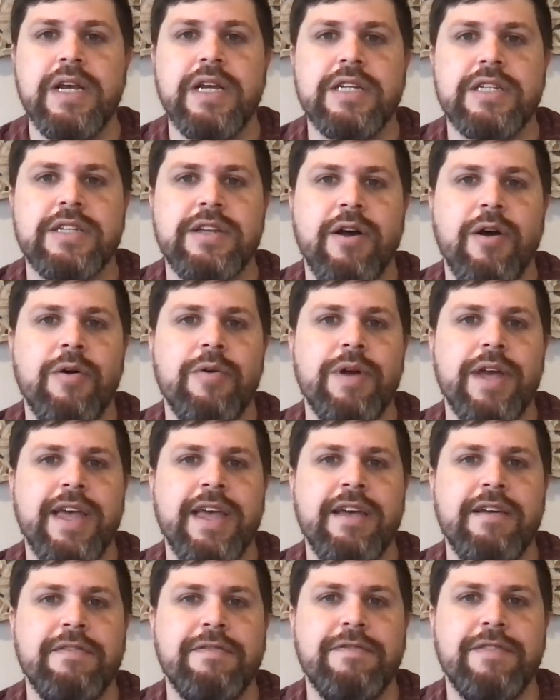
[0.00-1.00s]
So
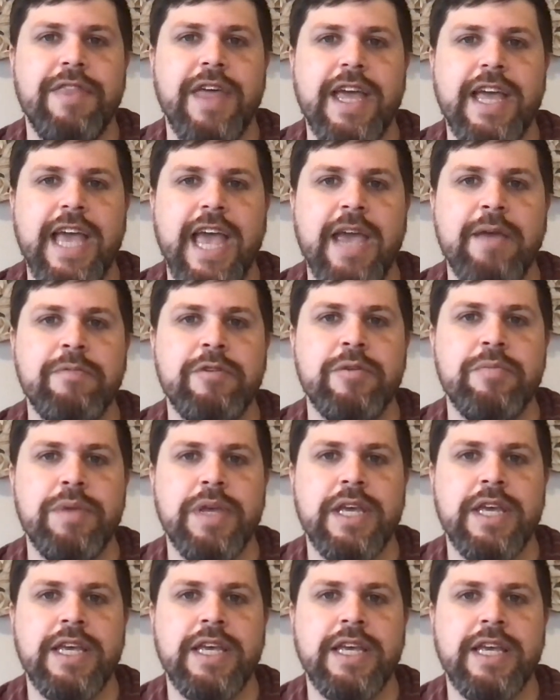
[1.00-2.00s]
if they came to
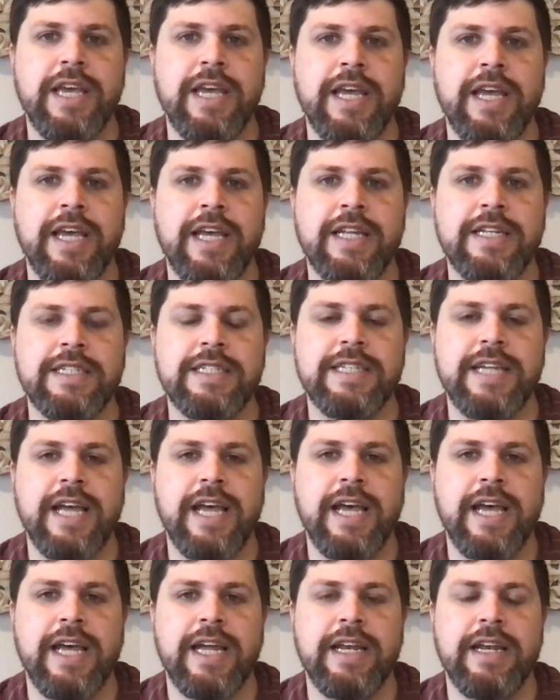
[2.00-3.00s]
me and
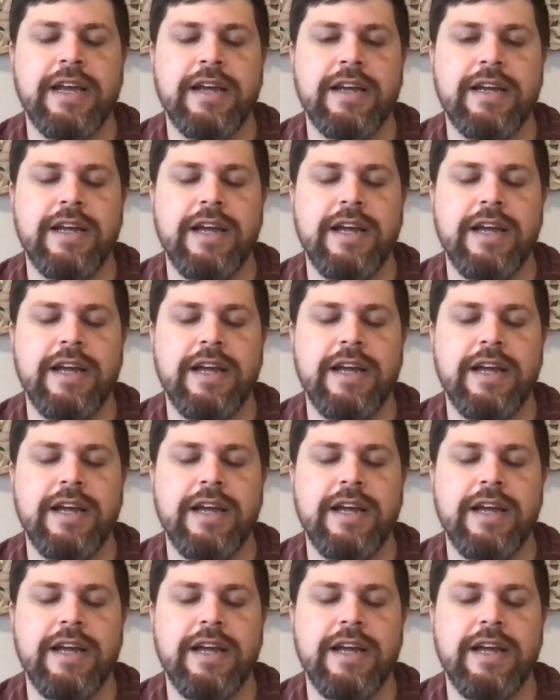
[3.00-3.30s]
said,